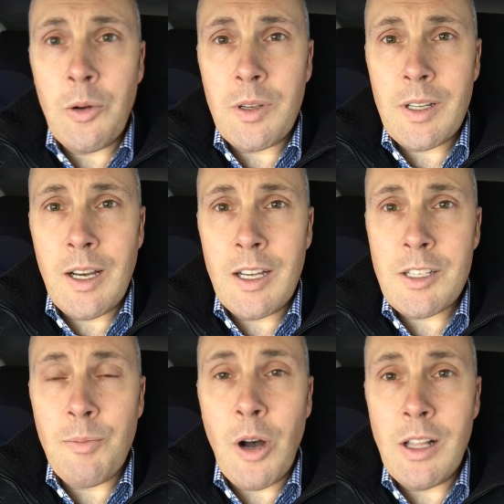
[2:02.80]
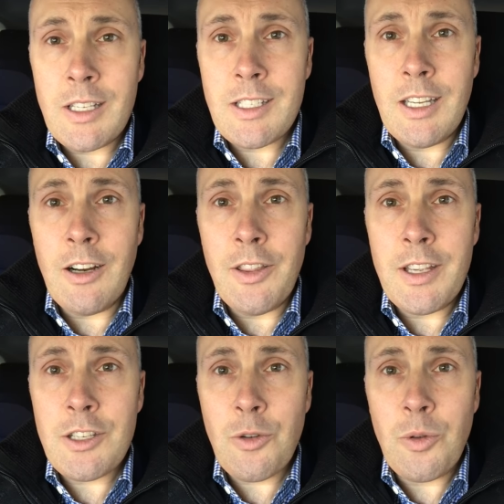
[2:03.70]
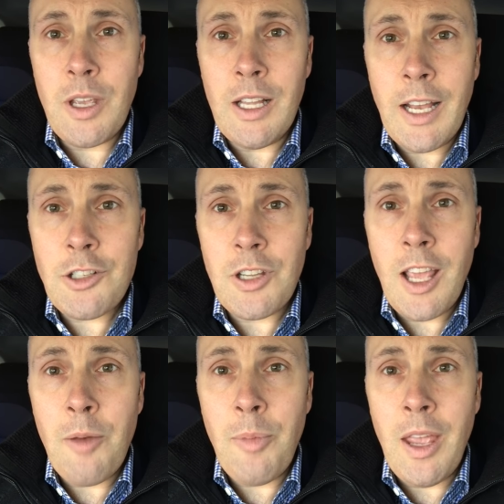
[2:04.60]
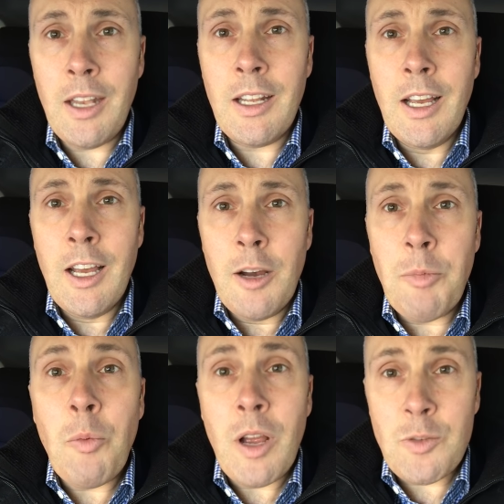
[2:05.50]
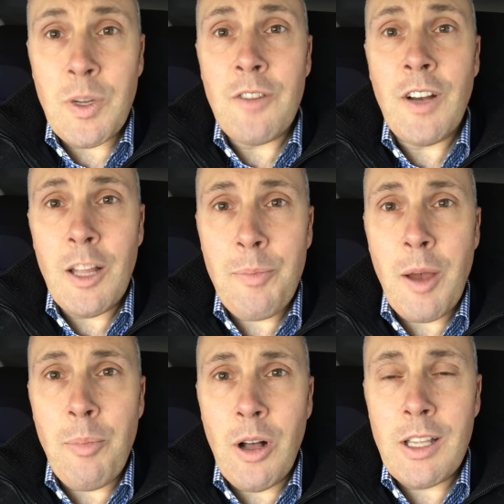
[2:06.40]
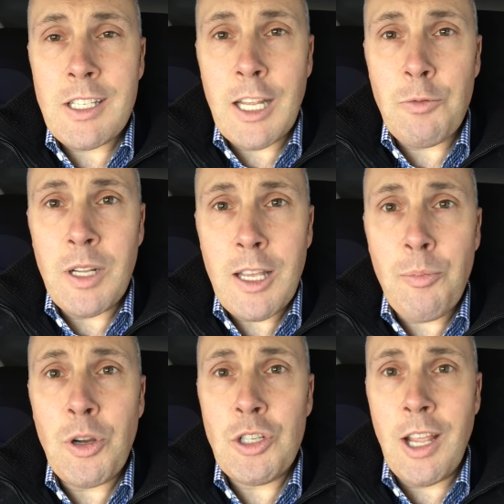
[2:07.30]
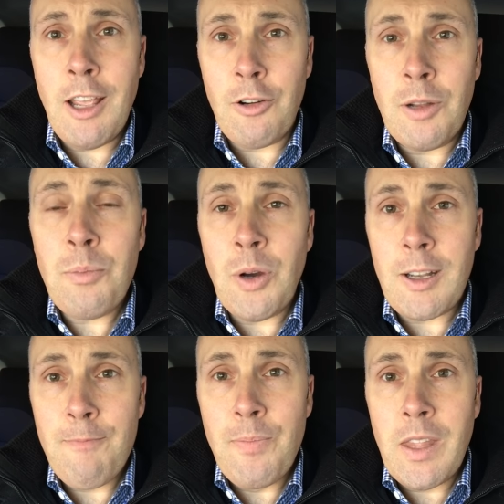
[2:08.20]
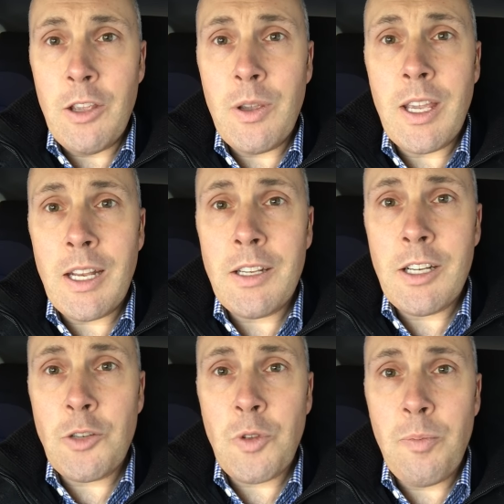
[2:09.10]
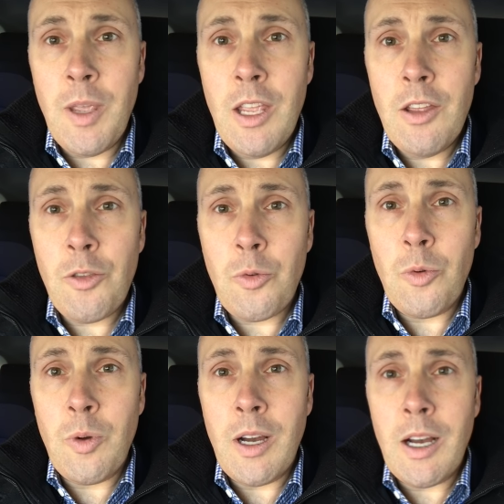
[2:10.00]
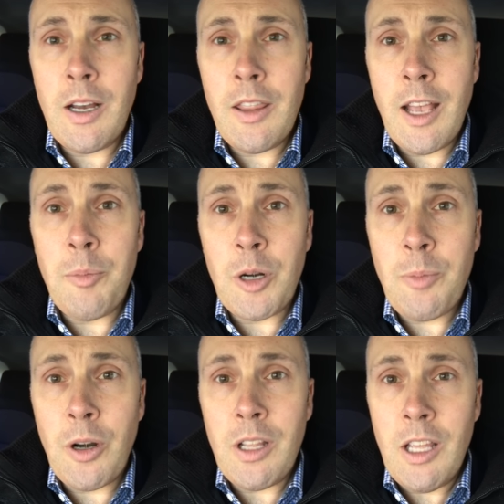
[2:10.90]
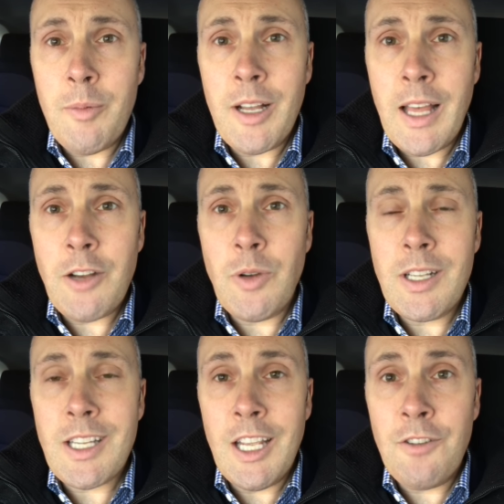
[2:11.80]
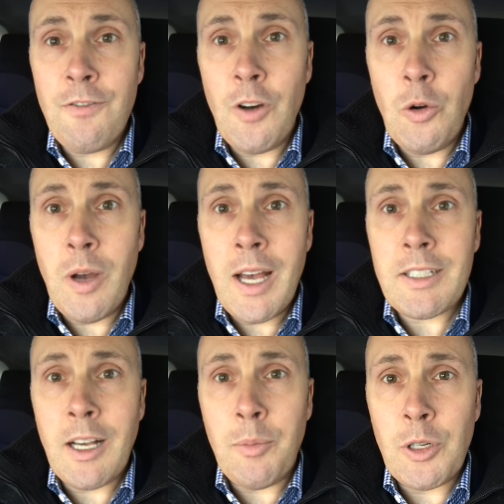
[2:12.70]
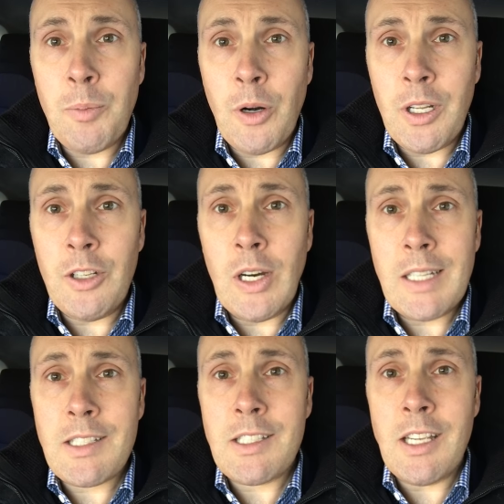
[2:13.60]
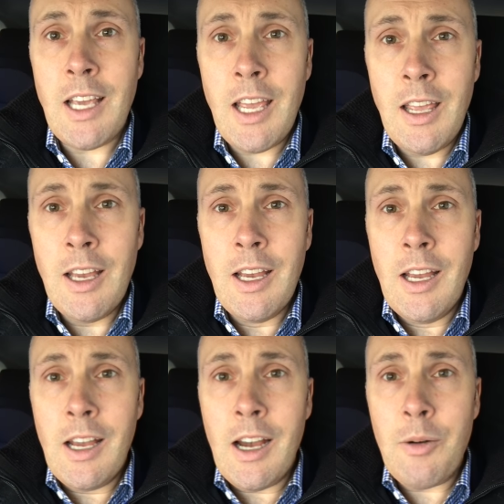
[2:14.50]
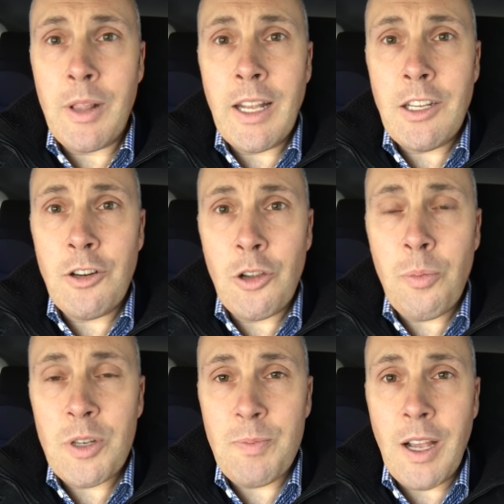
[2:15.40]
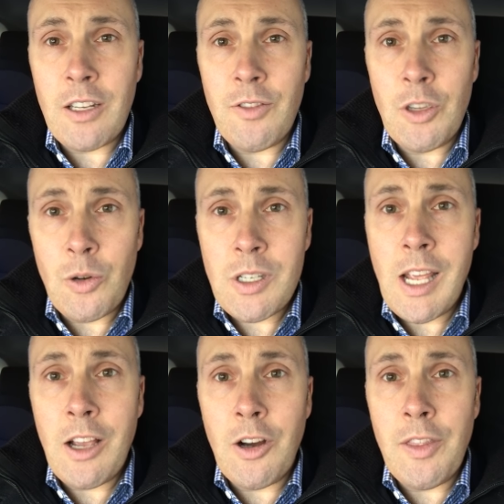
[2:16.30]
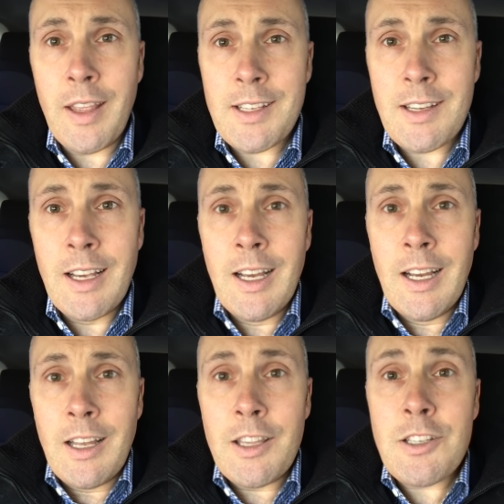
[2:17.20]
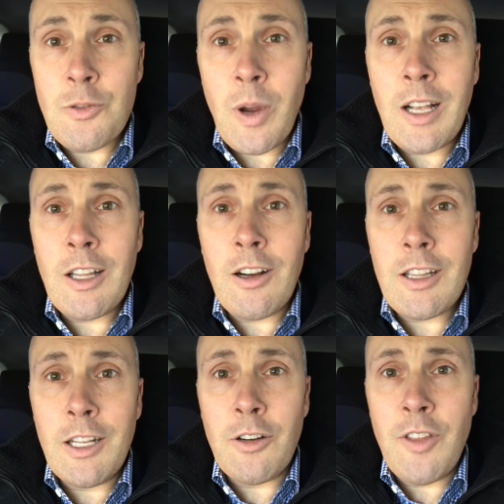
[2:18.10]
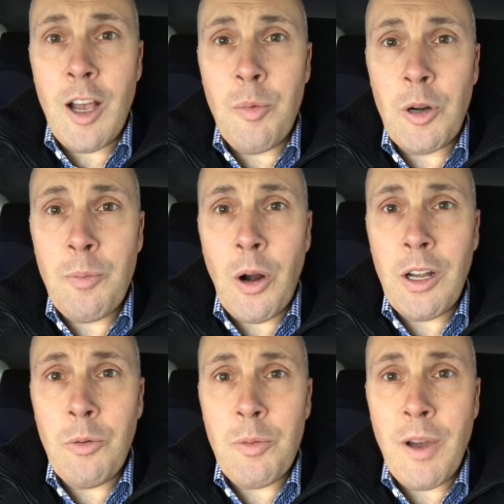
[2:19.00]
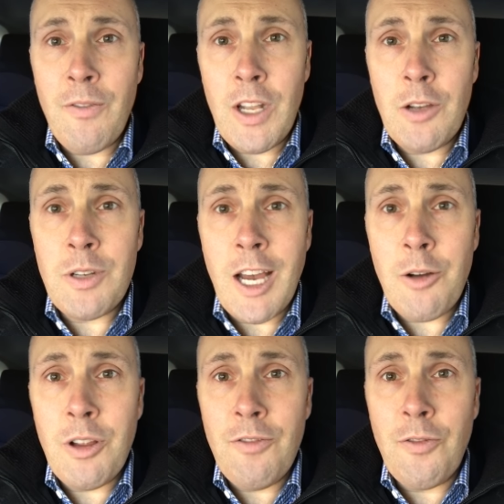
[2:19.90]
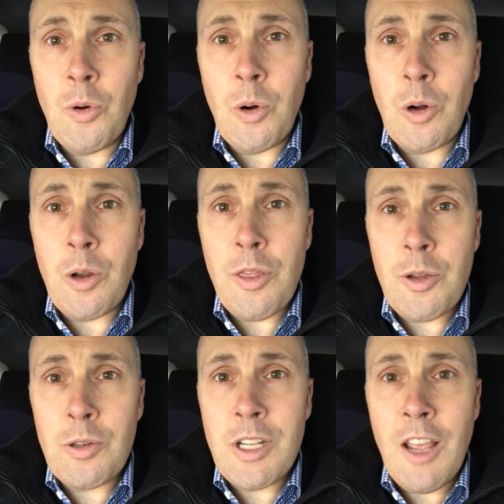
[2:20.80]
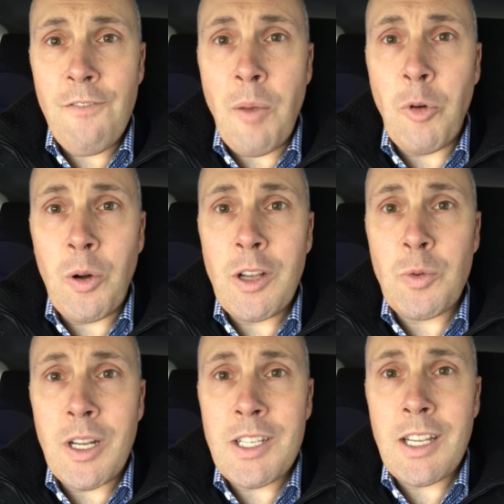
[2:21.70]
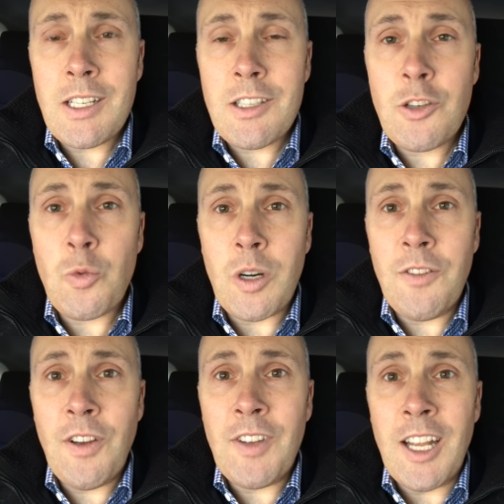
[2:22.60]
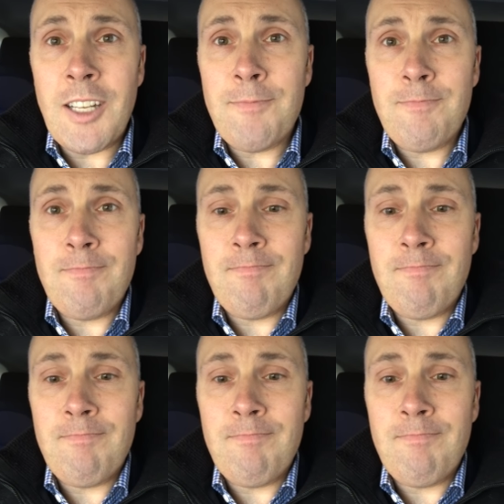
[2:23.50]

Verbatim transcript: out uh, some policy on this through the election campaign. But as we develop that policy, I'd really appreciate your input. You can get in touch with me through uh, the Alberta Party email address, info at albertaparty.ca. I would like to hear your perspective and your take on this. This is Greg Clark, leader of the Alberta Party, with my video diary for Thursday, February 26th, 2015.